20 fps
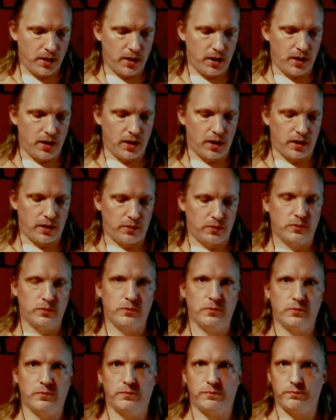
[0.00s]

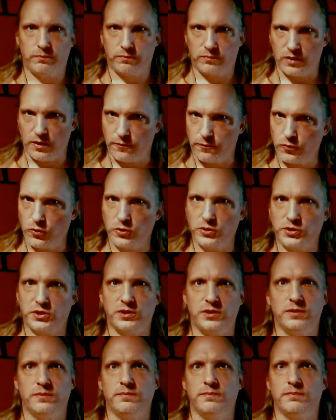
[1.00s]
The
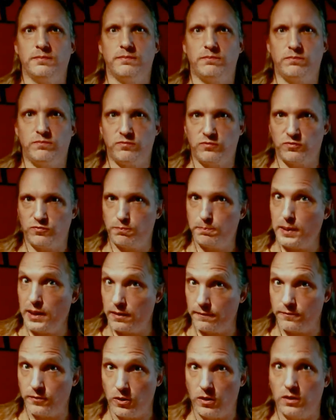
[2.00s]
first
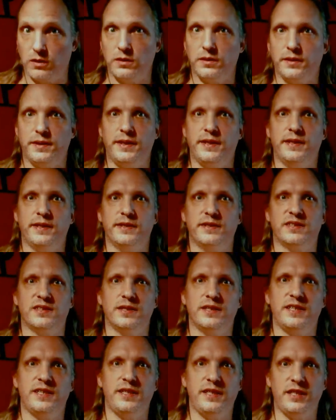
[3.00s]
pitfall is
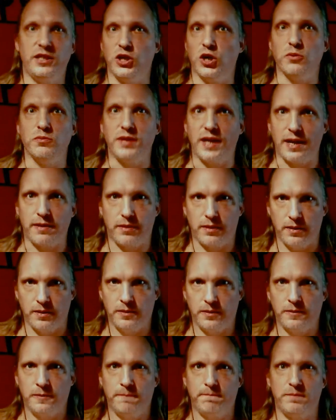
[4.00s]
ego death.
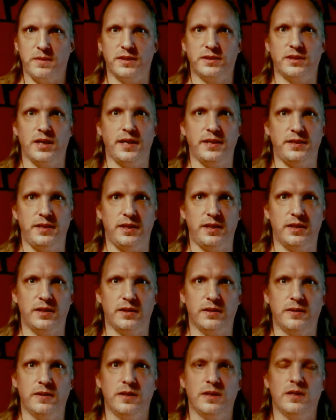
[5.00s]
This
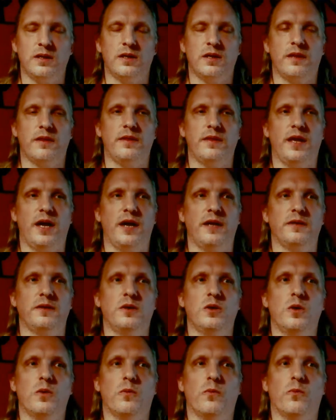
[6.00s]
idea that
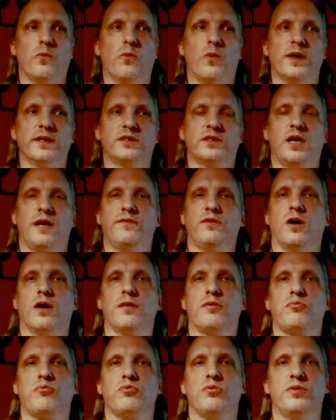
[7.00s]
once I've
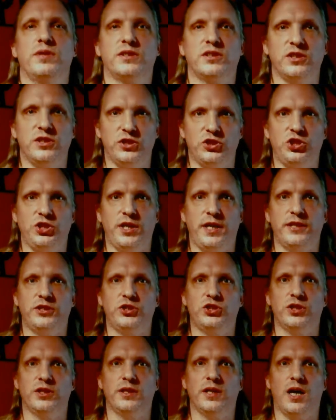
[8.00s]
gone through this
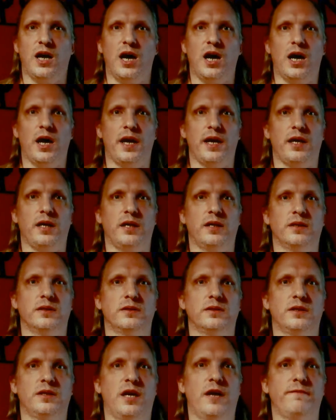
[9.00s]
initiation, I
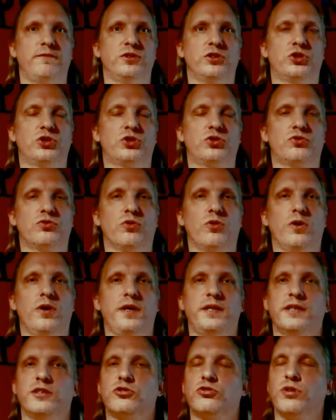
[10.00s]
have destroyed
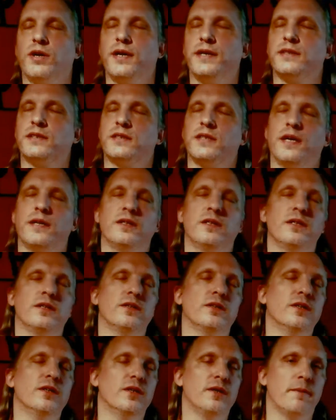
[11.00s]
and transcended
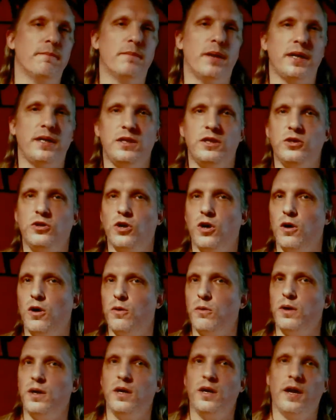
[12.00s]
my
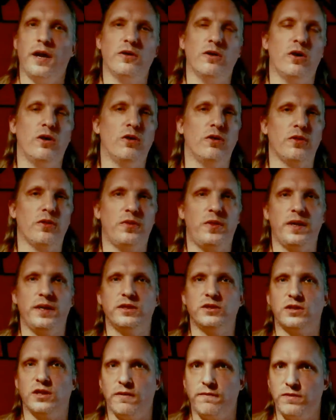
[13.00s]
ego and all
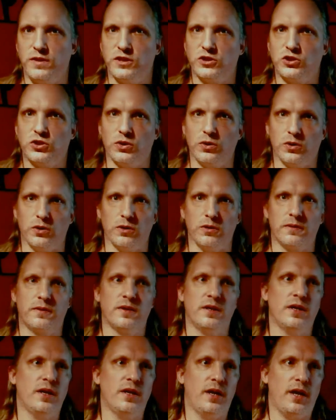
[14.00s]
things of this earth,
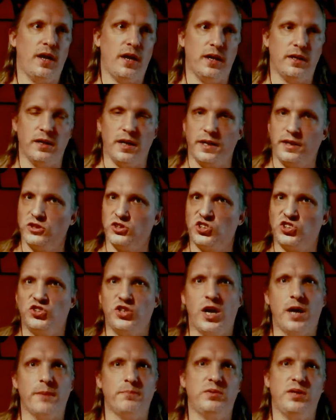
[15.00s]
and I can
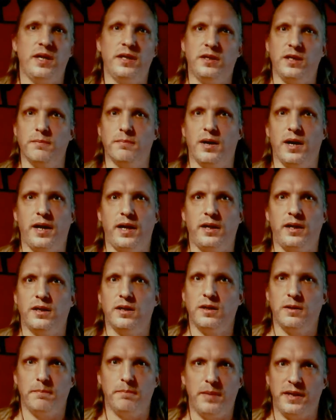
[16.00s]
stop taking my
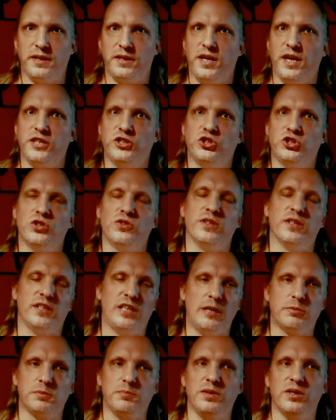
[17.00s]
medication that
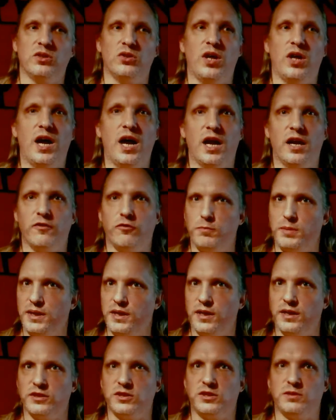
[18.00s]
keeps me alive
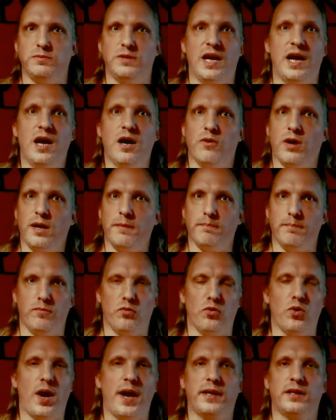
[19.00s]
because now I'm
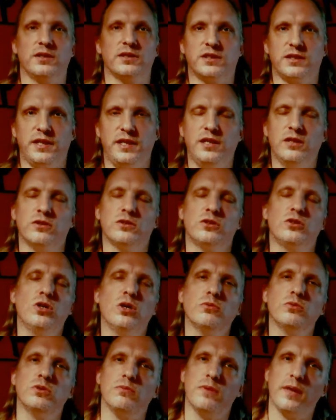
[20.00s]
miraculously healed.
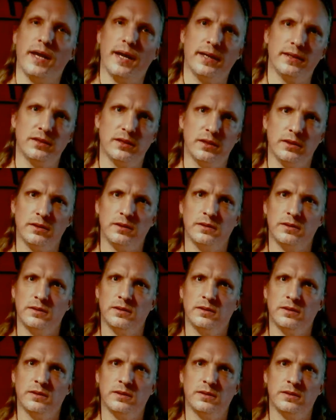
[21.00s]
Don't do that.
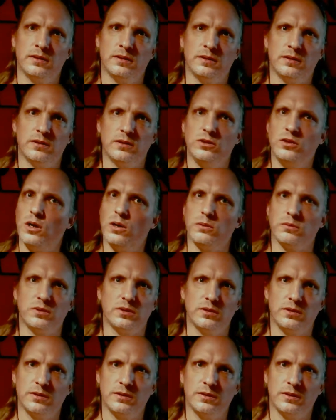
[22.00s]

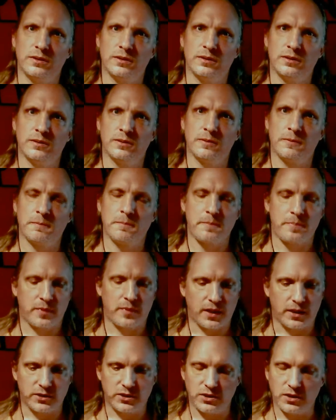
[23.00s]
Don't.
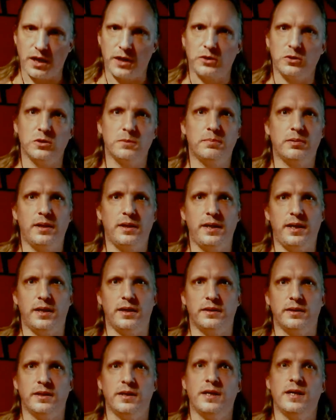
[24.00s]
It's not a good
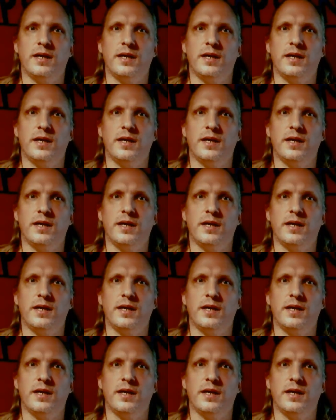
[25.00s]
plan.